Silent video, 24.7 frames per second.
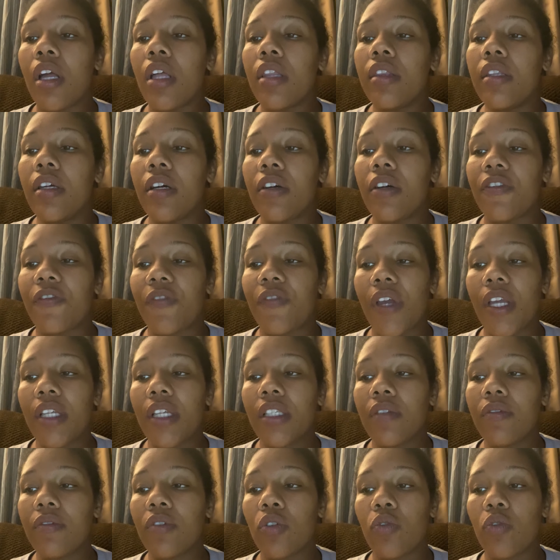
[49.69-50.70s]
The effect
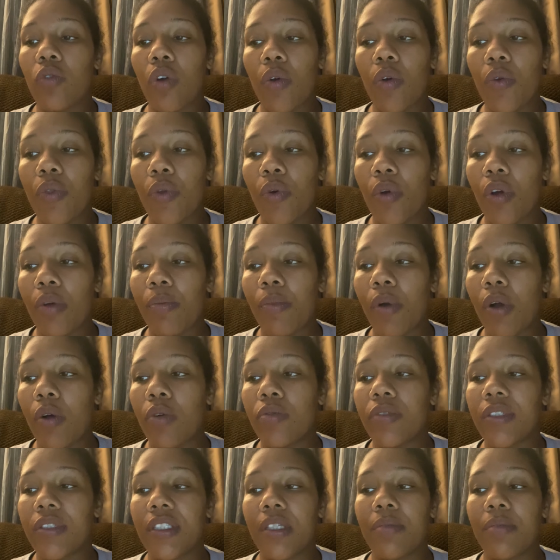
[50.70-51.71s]
of the growth
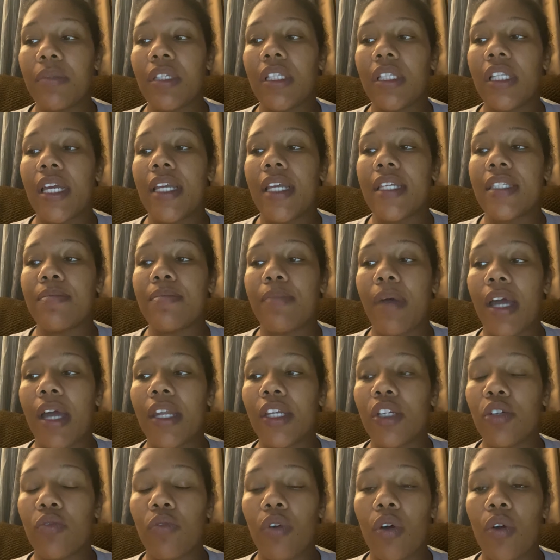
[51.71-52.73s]
hormone stimulates body
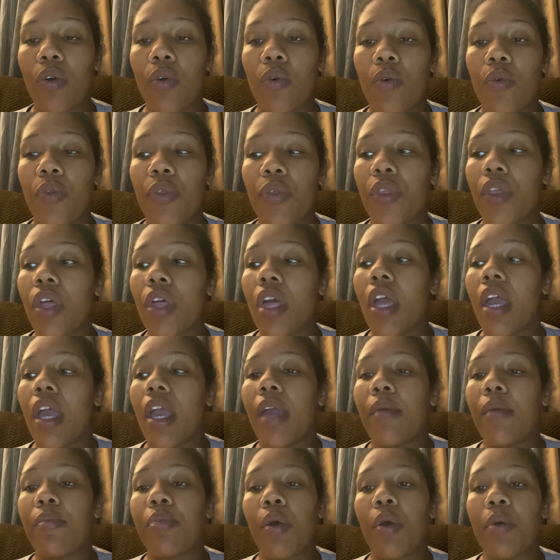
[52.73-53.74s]
growth
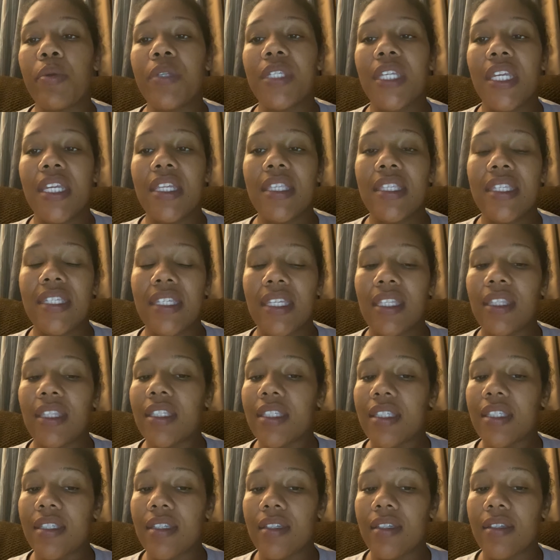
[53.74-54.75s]
and protein
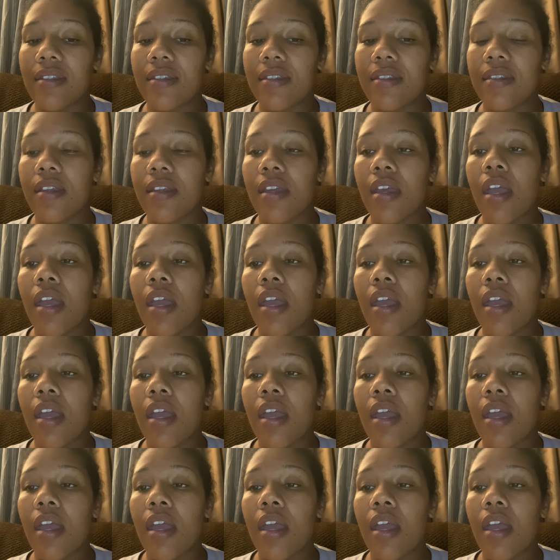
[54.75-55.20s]
synthesis.